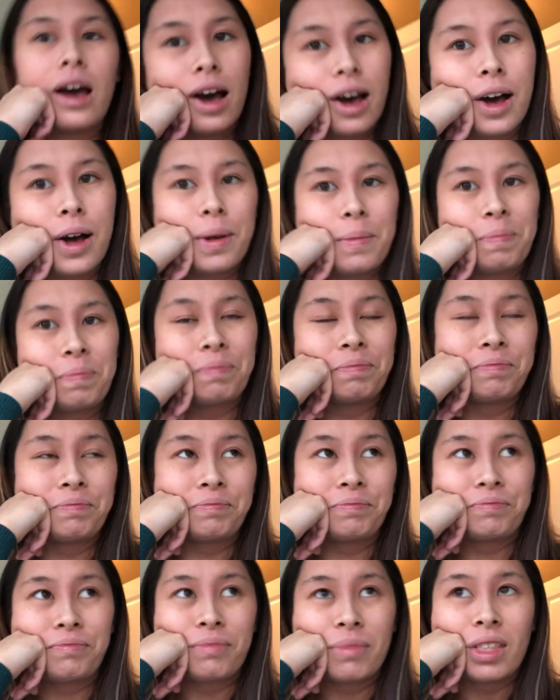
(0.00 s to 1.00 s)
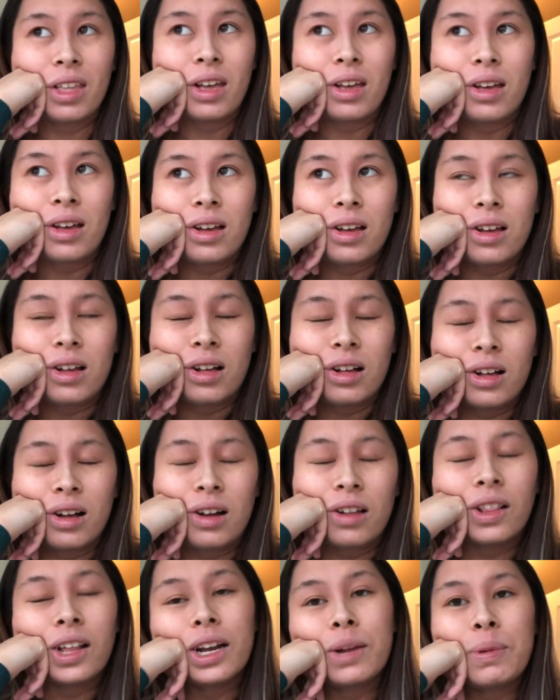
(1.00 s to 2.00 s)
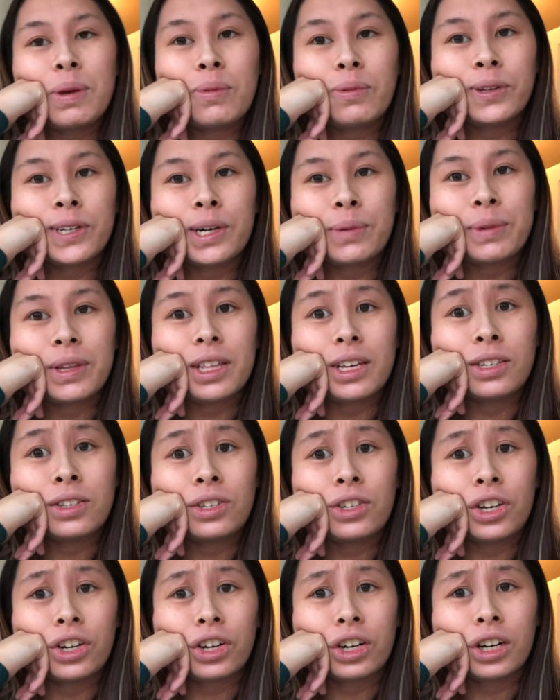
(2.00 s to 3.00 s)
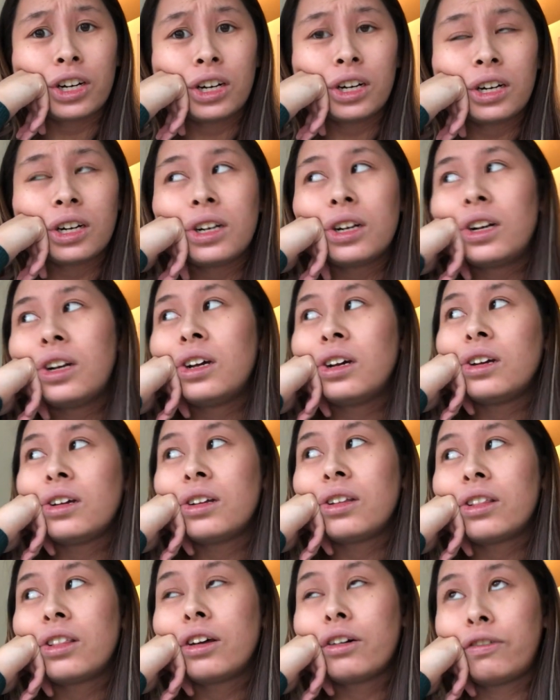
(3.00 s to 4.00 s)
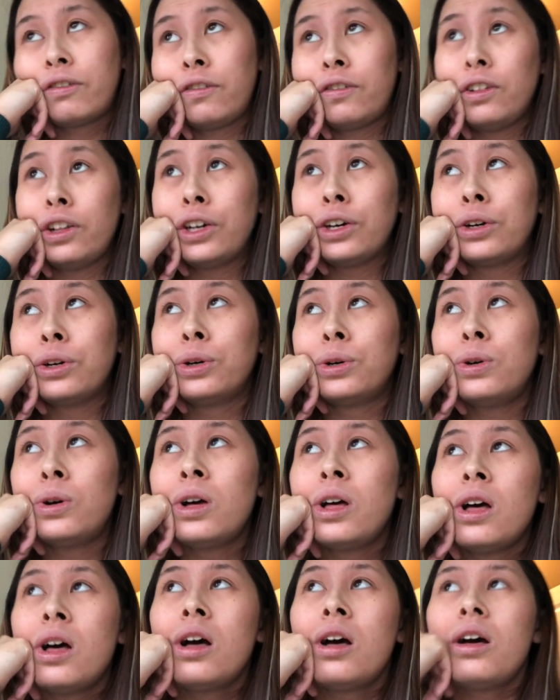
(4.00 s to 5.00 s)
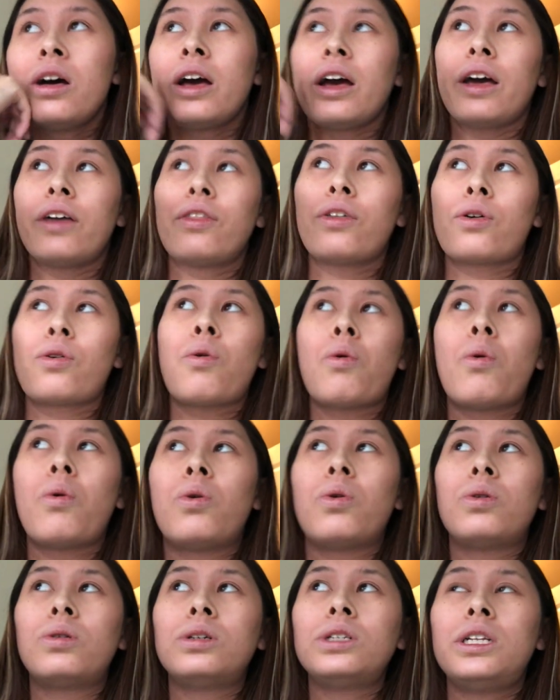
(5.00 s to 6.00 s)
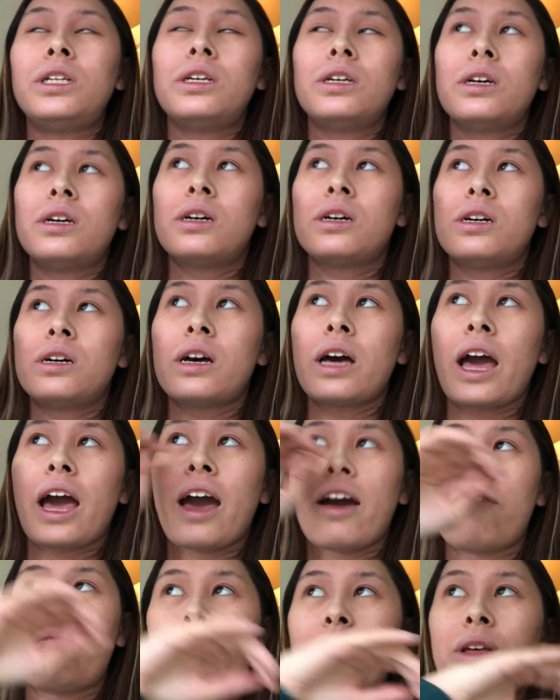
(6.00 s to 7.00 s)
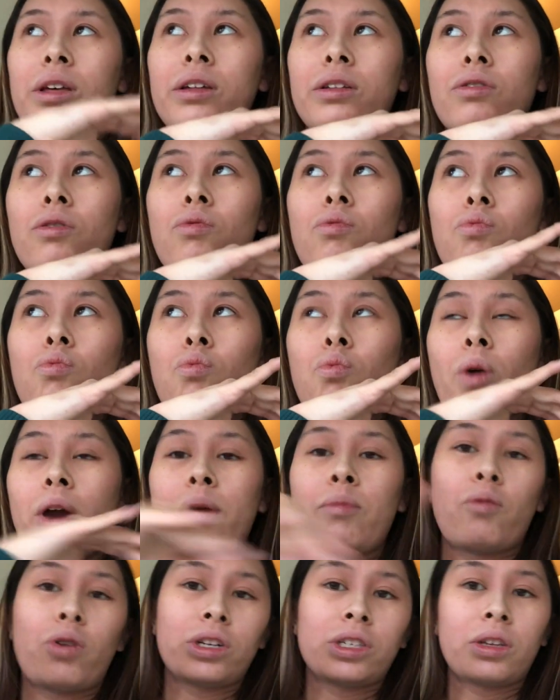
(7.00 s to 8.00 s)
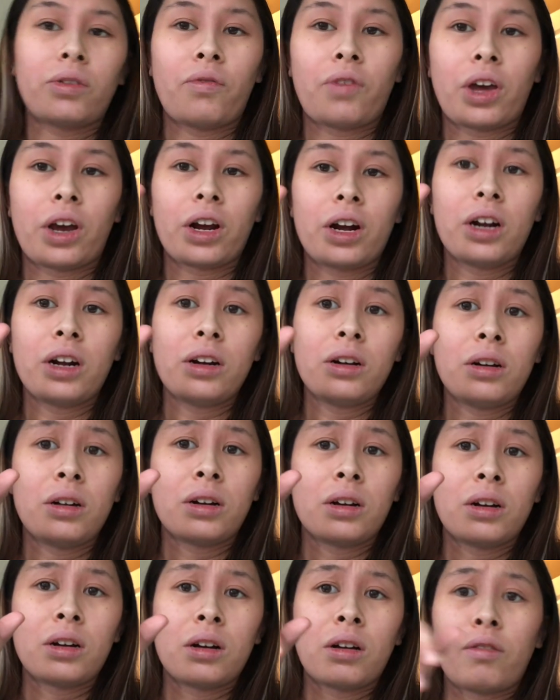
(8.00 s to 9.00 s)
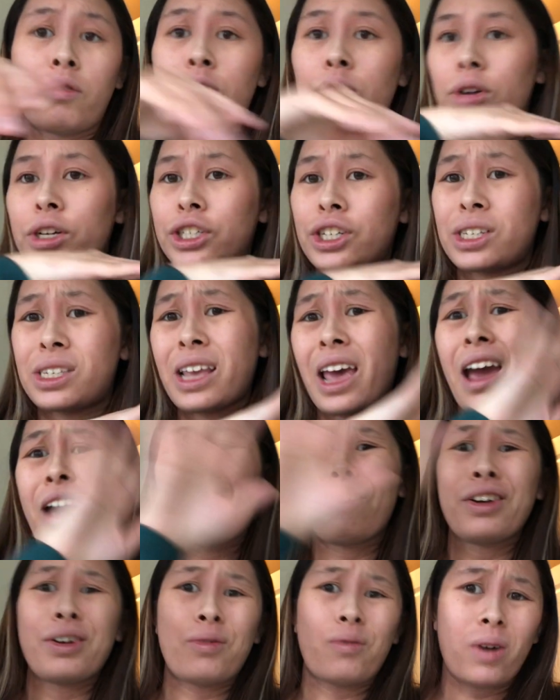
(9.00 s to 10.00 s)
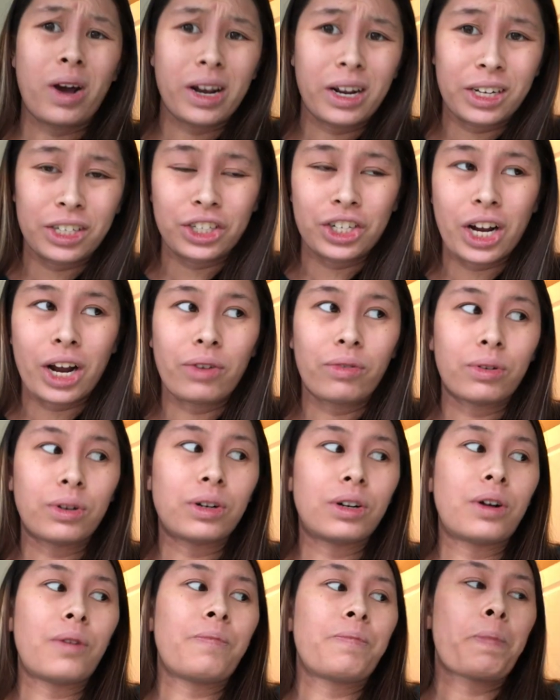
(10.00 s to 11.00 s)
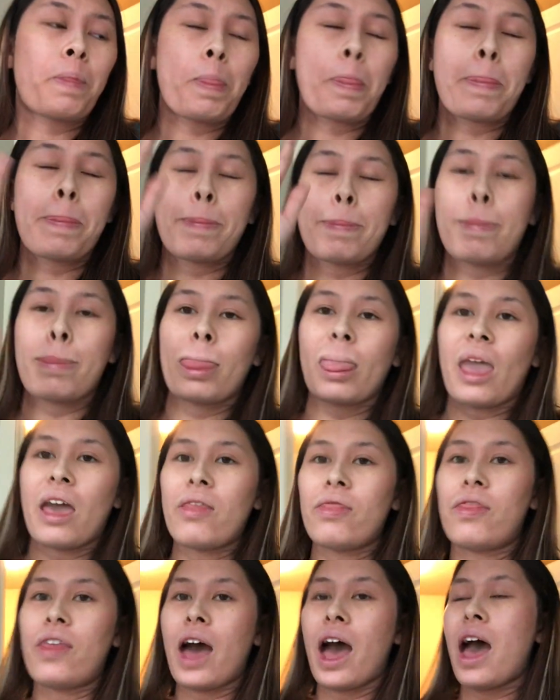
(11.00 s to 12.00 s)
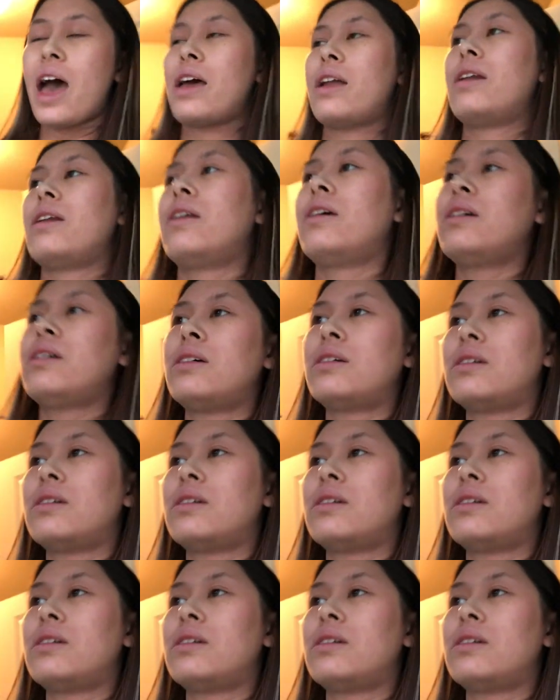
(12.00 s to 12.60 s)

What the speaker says: a lot of people tell me this year the flu and the cold have been way more severe for just everyone in general than